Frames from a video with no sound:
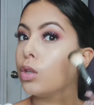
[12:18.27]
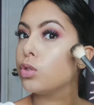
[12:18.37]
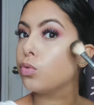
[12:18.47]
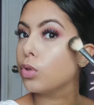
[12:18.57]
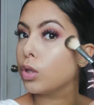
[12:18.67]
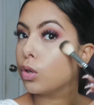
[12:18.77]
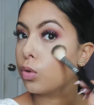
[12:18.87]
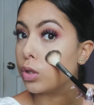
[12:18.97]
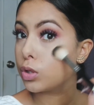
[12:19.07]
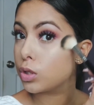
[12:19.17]
it's really
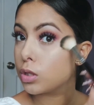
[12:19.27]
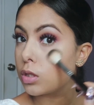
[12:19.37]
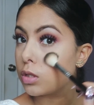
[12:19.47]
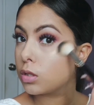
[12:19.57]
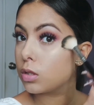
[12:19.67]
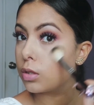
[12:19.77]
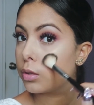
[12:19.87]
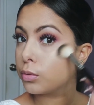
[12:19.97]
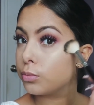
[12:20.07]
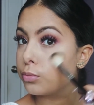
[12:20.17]
gorgeous.
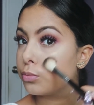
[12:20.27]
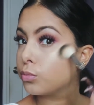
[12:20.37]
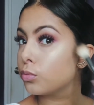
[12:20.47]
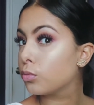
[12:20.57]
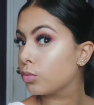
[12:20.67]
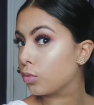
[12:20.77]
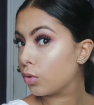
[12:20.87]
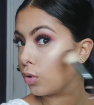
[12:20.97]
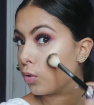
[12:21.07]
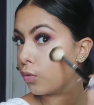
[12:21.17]

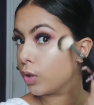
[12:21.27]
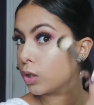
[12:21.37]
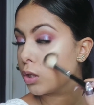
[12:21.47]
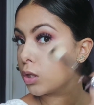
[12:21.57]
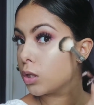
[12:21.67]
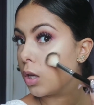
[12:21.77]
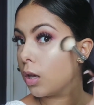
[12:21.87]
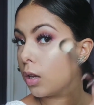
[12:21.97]
I don't know if you can see